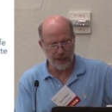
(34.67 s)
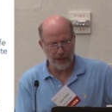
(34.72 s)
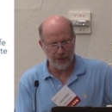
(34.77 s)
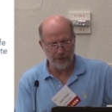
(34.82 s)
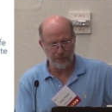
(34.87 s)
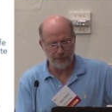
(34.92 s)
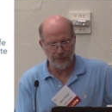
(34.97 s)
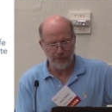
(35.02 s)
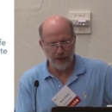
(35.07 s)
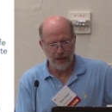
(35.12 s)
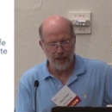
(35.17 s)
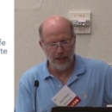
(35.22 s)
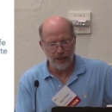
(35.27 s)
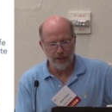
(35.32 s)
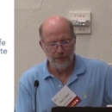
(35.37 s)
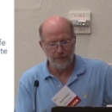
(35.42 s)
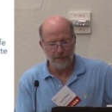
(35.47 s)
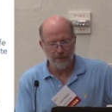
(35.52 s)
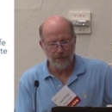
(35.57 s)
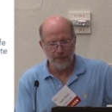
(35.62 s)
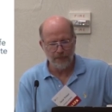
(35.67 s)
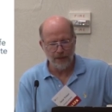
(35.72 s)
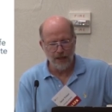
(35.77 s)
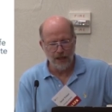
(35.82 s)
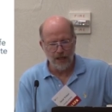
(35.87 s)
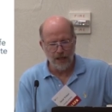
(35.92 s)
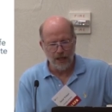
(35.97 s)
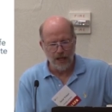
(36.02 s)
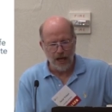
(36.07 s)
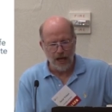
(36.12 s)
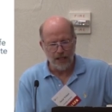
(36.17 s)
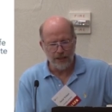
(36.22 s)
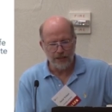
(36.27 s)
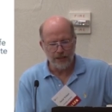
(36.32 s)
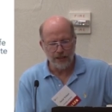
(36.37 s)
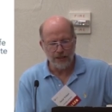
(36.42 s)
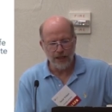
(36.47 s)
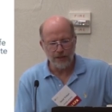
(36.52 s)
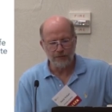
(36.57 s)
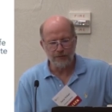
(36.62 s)
I'll
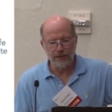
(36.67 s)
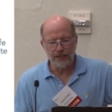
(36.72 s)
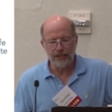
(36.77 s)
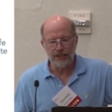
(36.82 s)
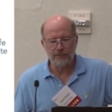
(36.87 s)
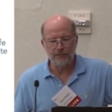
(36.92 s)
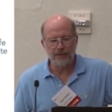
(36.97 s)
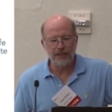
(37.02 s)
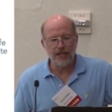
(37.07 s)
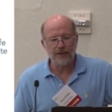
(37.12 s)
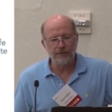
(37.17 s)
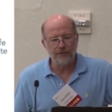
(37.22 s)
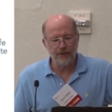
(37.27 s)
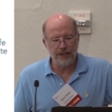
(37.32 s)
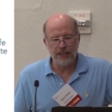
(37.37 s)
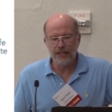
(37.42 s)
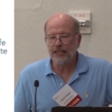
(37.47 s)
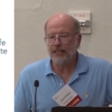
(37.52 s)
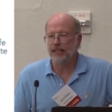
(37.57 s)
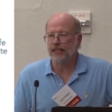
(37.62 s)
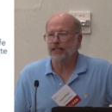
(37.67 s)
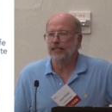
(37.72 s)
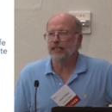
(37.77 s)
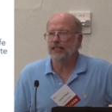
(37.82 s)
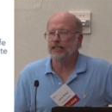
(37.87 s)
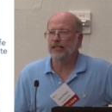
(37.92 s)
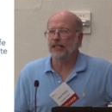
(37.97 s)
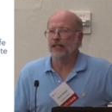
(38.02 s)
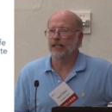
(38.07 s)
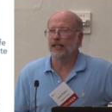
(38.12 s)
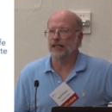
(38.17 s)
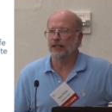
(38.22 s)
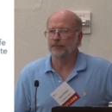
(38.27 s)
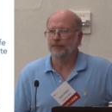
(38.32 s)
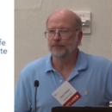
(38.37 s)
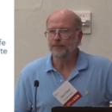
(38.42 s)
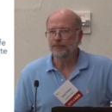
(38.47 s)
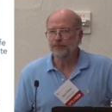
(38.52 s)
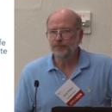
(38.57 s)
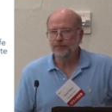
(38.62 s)
start off with some definitions
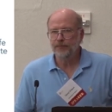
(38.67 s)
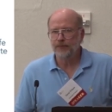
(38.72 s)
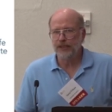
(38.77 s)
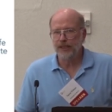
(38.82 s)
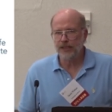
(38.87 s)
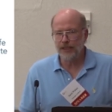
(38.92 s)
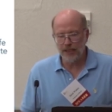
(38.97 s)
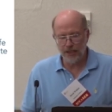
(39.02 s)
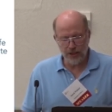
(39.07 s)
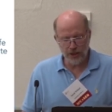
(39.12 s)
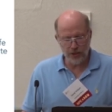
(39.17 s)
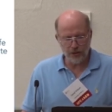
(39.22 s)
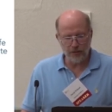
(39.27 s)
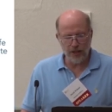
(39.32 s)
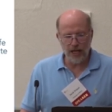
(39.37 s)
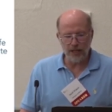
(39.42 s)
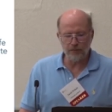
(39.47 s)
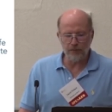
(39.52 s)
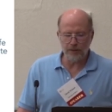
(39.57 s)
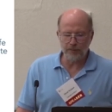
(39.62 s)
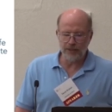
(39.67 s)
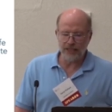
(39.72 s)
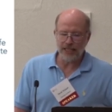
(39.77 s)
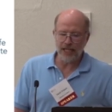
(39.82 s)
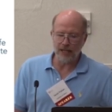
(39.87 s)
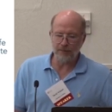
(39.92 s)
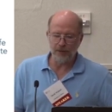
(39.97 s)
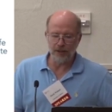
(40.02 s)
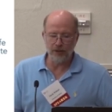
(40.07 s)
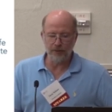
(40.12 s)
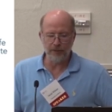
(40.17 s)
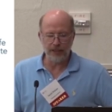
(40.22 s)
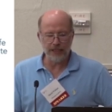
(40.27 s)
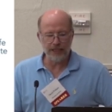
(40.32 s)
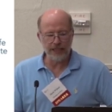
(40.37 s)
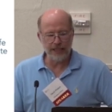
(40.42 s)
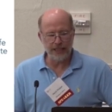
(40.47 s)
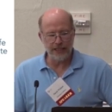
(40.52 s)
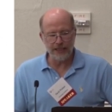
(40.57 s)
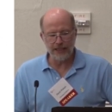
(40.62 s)
just to describe what
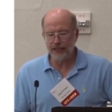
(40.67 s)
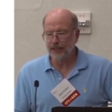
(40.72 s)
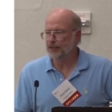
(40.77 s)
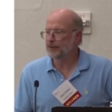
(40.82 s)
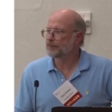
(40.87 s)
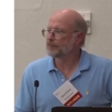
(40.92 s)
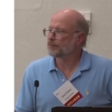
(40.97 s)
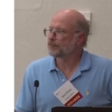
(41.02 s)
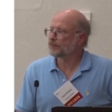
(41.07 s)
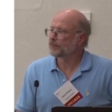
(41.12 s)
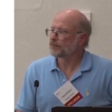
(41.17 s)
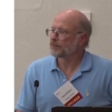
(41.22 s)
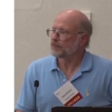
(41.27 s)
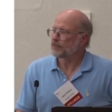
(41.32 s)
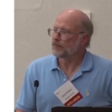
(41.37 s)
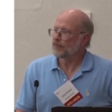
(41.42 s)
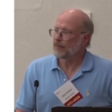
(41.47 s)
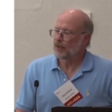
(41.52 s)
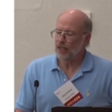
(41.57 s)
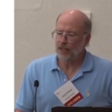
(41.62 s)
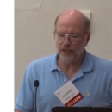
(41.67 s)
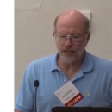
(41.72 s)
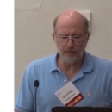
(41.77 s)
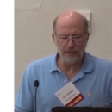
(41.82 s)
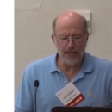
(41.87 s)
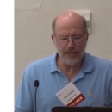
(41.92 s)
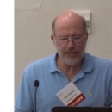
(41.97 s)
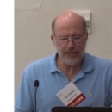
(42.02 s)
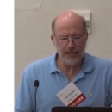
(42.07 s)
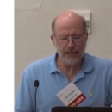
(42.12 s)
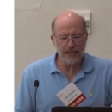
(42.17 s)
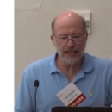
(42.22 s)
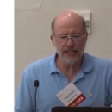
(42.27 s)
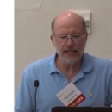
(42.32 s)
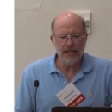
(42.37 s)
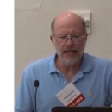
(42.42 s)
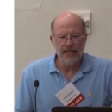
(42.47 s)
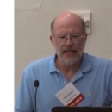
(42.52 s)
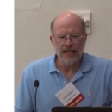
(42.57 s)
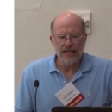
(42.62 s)
metabolomics is. So basically,
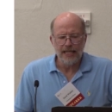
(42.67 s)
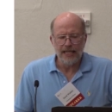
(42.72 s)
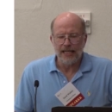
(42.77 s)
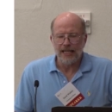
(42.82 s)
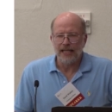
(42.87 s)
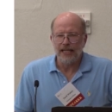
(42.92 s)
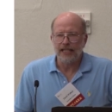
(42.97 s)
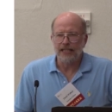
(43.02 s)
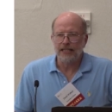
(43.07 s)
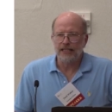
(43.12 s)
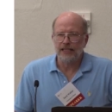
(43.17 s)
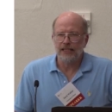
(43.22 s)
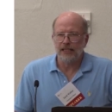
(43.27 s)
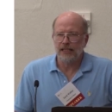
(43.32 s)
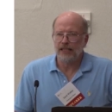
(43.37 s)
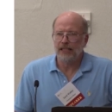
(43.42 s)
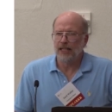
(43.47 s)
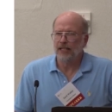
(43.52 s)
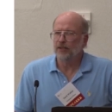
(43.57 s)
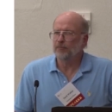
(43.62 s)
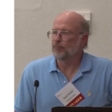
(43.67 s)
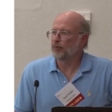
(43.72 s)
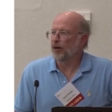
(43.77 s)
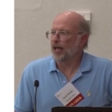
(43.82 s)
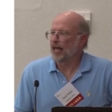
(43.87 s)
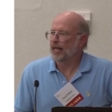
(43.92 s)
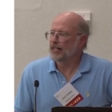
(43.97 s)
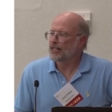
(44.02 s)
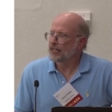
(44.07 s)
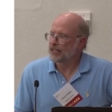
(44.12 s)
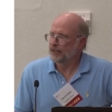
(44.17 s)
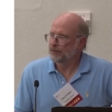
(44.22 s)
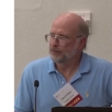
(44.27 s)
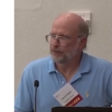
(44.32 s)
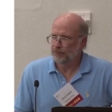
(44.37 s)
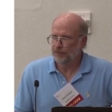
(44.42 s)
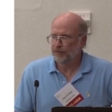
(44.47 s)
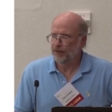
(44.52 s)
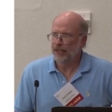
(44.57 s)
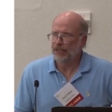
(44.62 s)
it's another branch of
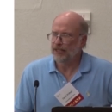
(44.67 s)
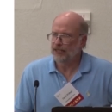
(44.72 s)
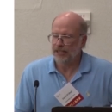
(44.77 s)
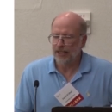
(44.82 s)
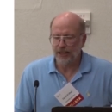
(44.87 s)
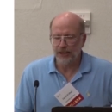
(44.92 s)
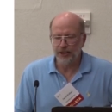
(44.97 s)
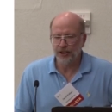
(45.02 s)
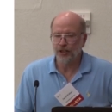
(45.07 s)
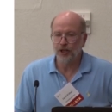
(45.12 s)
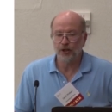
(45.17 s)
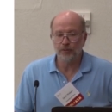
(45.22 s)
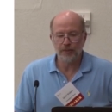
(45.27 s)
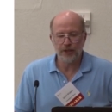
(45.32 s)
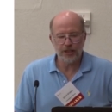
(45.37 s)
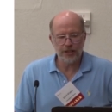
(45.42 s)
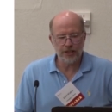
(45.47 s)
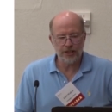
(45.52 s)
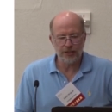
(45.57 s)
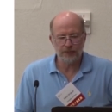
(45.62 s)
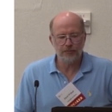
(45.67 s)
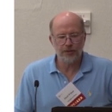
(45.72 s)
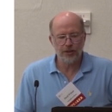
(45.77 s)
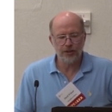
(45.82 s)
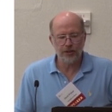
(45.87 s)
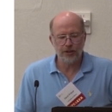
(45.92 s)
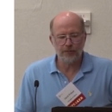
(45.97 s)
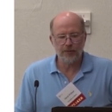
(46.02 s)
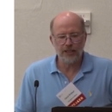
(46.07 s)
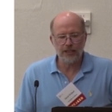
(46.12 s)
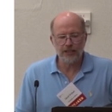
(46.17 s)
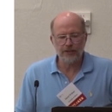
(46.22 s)
things like genomics and proteomics.